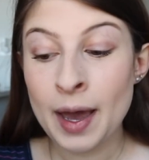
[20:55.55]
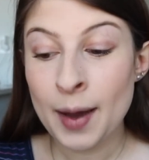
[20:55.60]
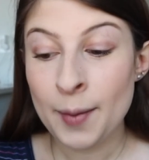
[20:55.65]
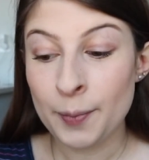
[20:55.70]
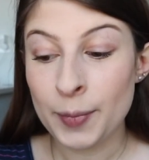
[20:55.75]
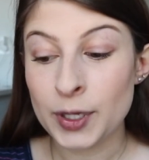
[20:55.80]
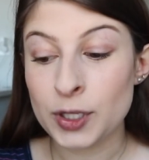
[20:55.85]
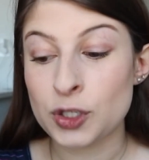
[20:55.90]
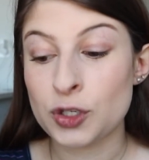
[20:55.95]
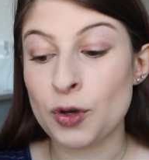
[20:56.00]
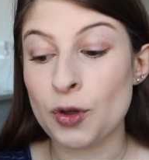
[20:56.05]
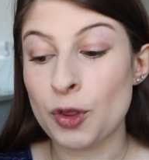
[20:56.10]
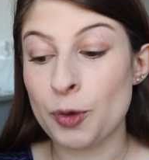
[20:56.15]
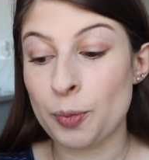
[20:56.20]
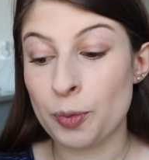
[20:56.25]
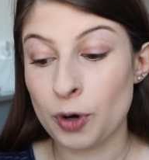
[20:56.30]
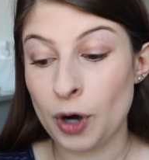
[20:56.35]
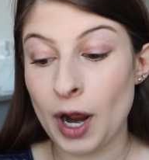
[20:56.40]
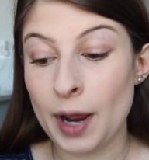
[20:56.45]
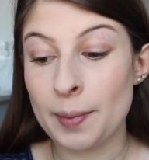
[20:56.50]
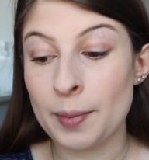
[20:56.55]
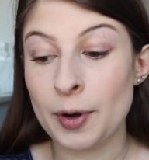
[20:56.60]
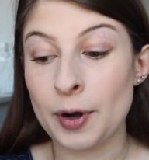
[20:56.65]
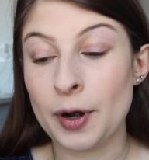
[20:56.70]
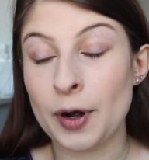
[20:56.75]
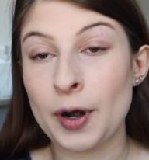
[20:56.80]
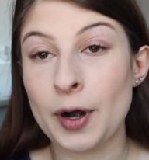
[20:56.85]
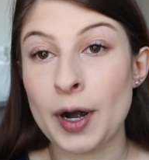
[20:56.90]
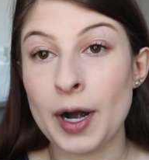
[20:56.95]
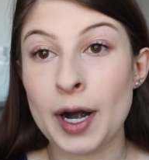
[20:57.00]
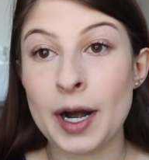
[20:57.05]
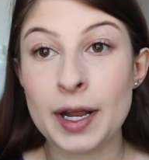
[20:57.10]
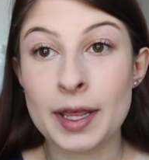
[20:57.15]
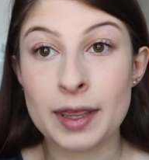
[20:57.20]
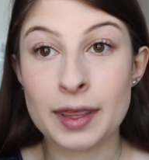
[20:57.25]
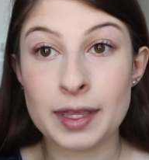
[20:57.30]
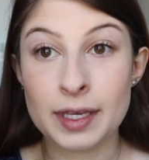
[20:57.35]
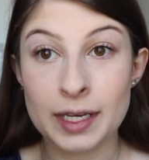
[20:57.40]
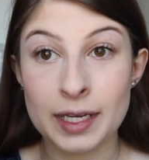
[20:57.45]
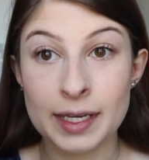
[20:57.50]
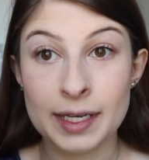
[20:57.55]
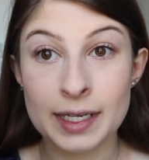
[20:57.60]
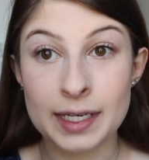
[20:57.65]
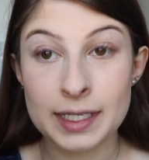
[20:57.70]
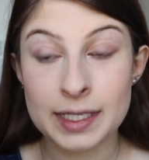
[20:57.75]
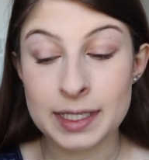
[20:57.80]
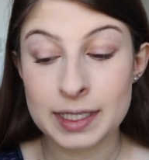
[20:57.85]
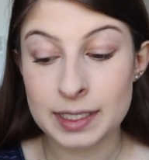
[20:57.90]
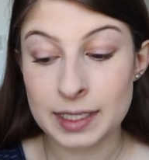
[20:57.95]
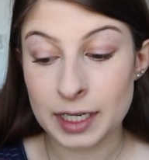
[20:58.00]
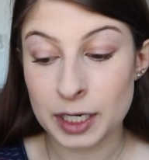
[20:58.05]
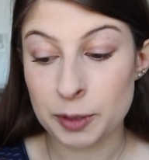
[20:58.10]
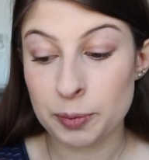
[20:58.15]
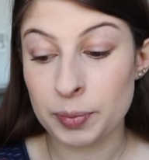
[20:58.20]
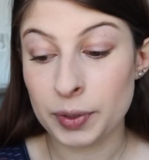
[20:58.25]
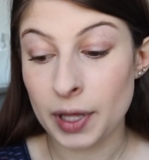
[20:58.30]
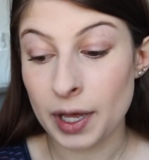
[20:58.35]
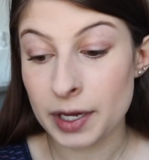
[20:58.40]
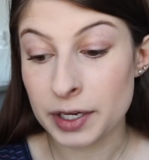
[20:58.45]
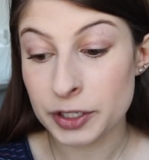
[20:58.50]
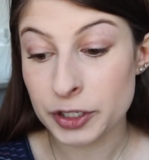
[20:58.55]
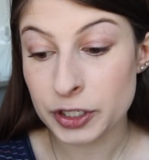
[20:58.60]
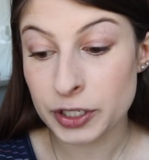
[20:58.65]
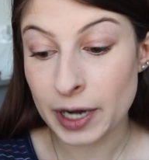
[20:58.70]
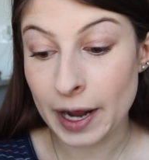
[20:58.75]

But so the primer, the stick blush,